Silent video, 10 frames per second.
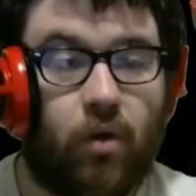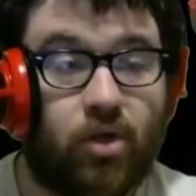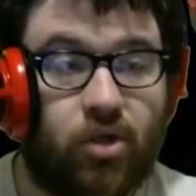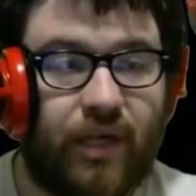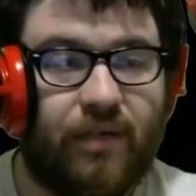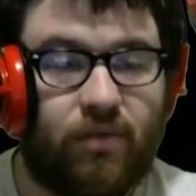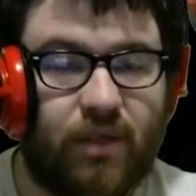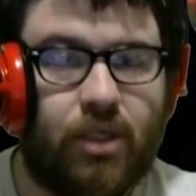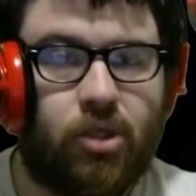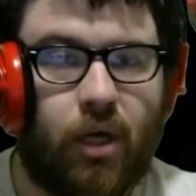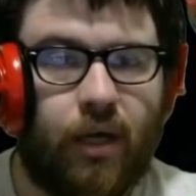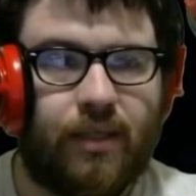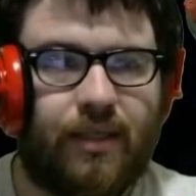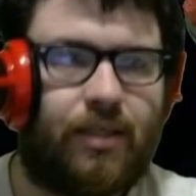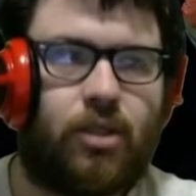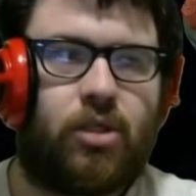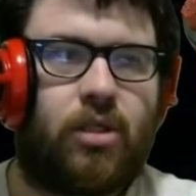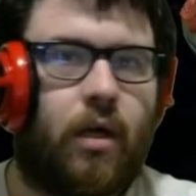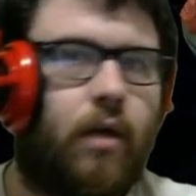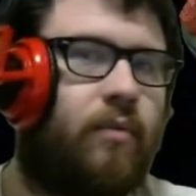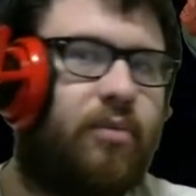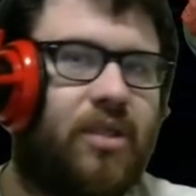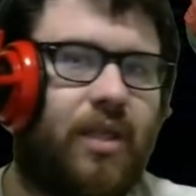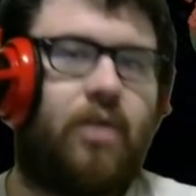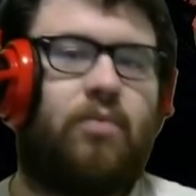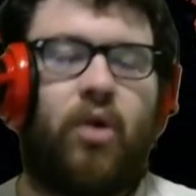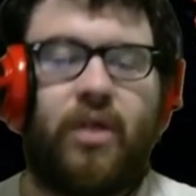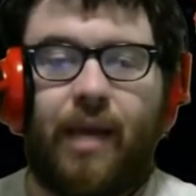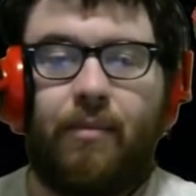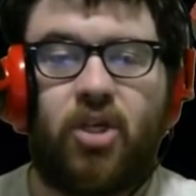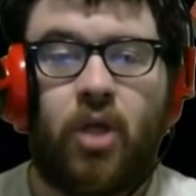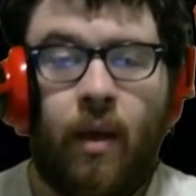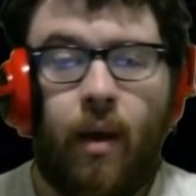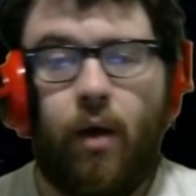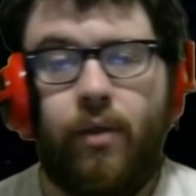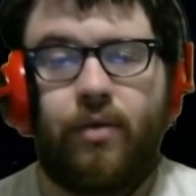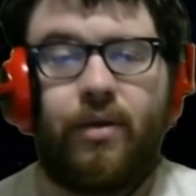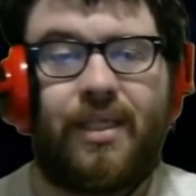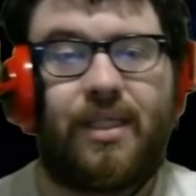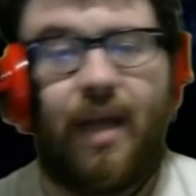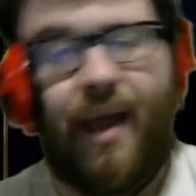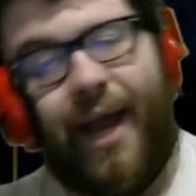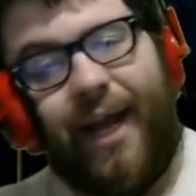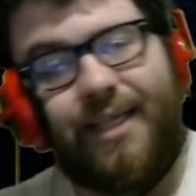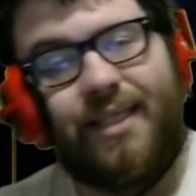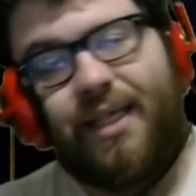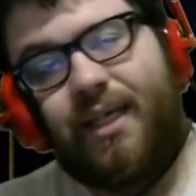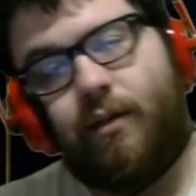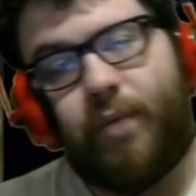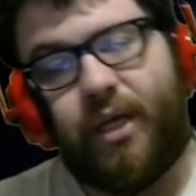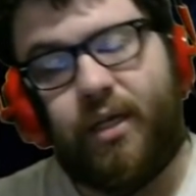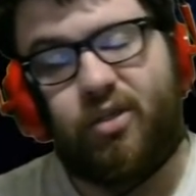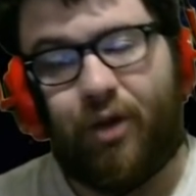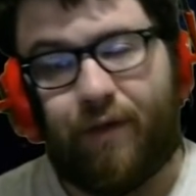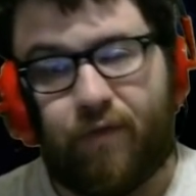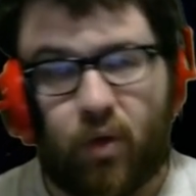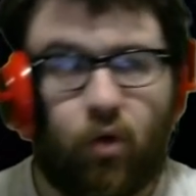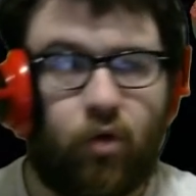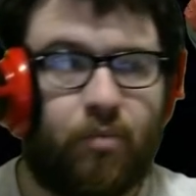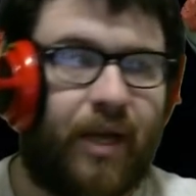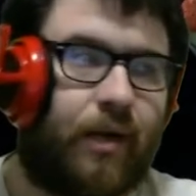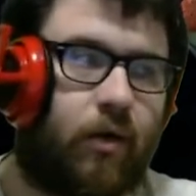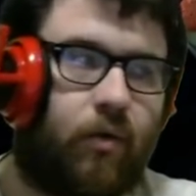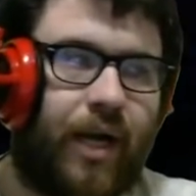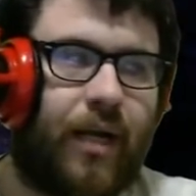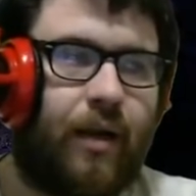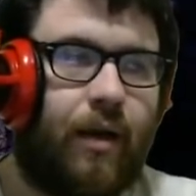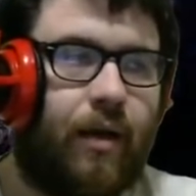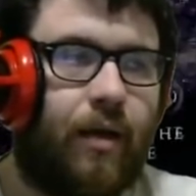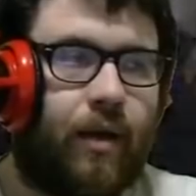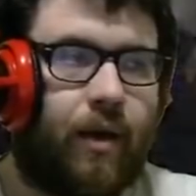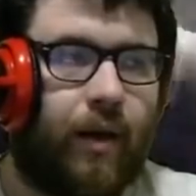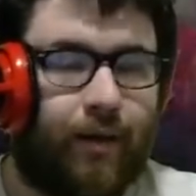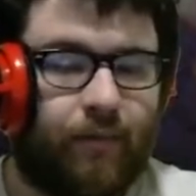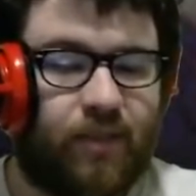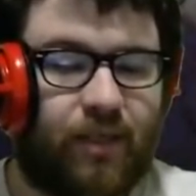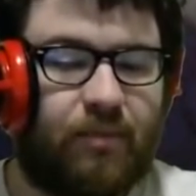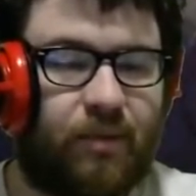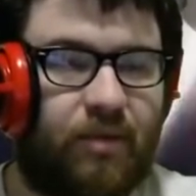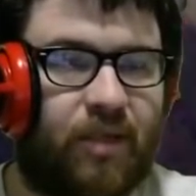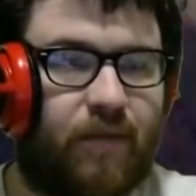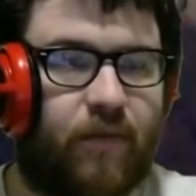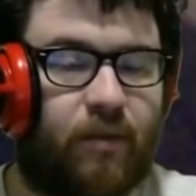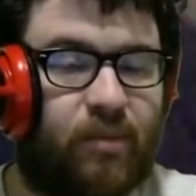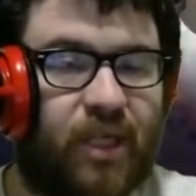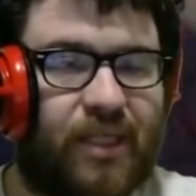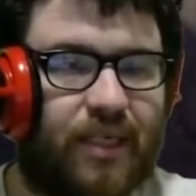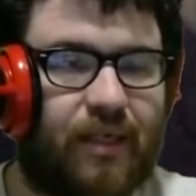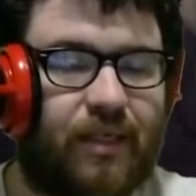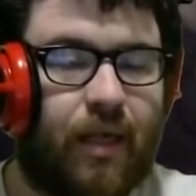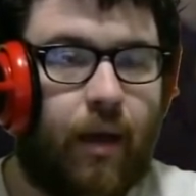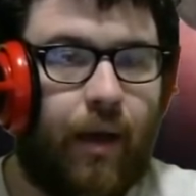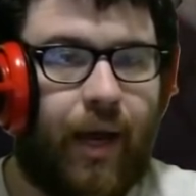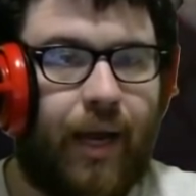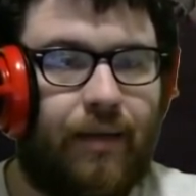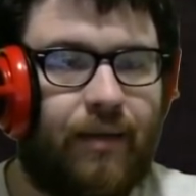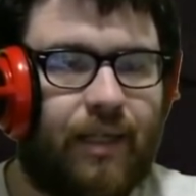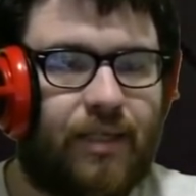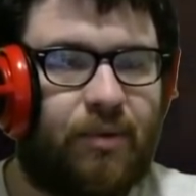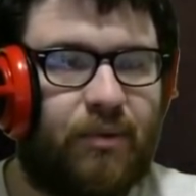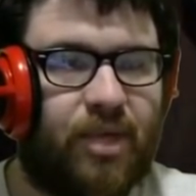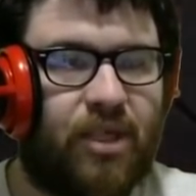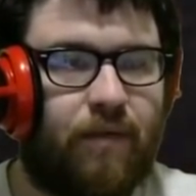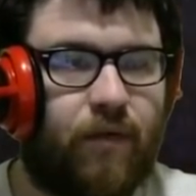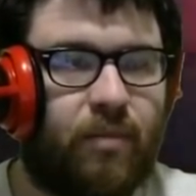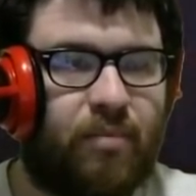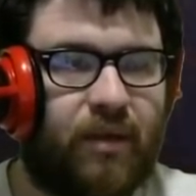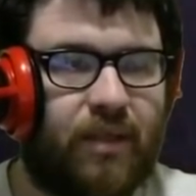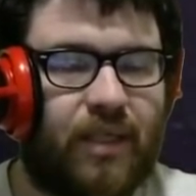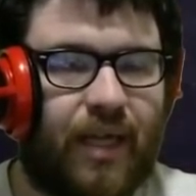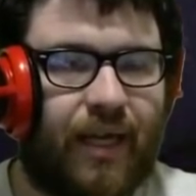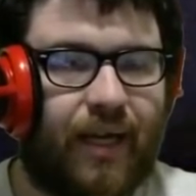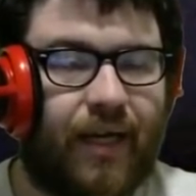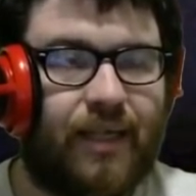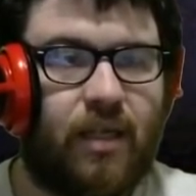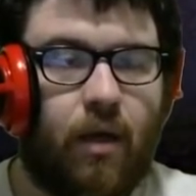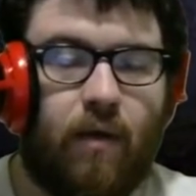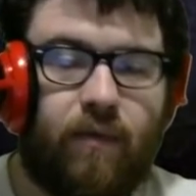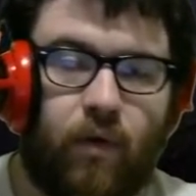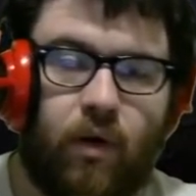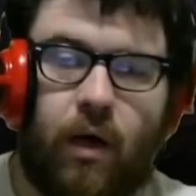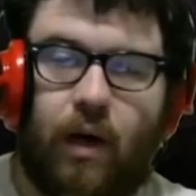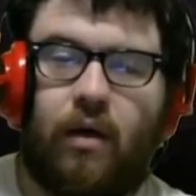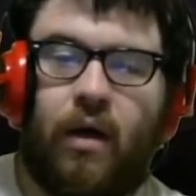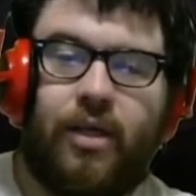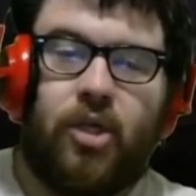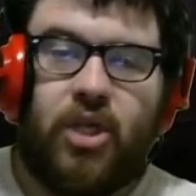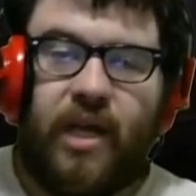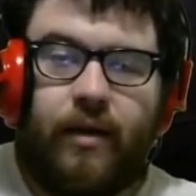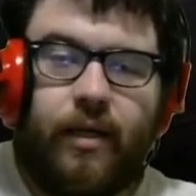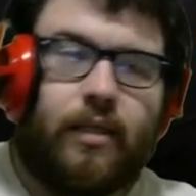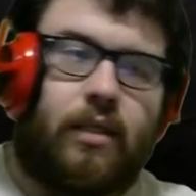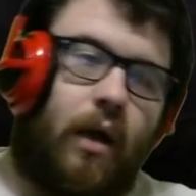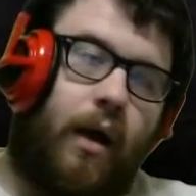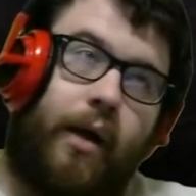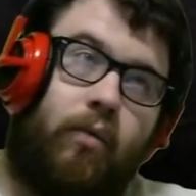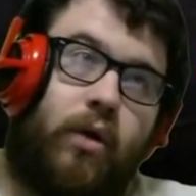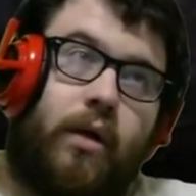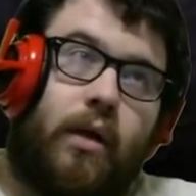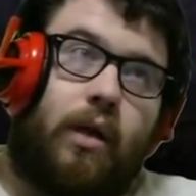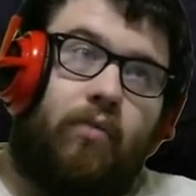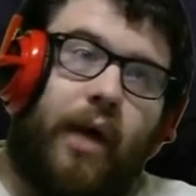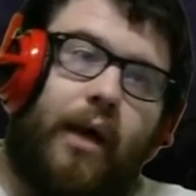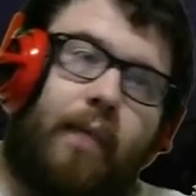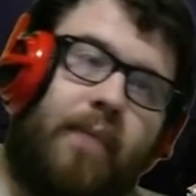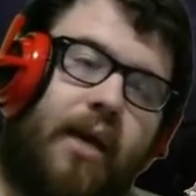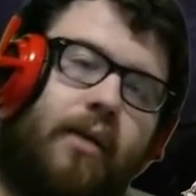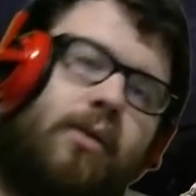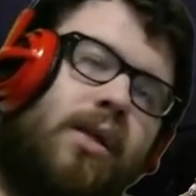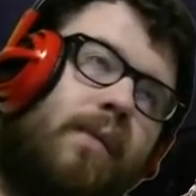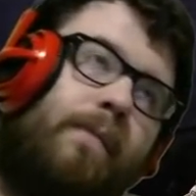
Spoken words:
Shred's really strong because that's just another percentage more damage, although it's not as needed because you have the Cold Pen already. So that's pretty much it for the blessings. And that's pretty much it for the build today, guys. For legendaries, I would recommend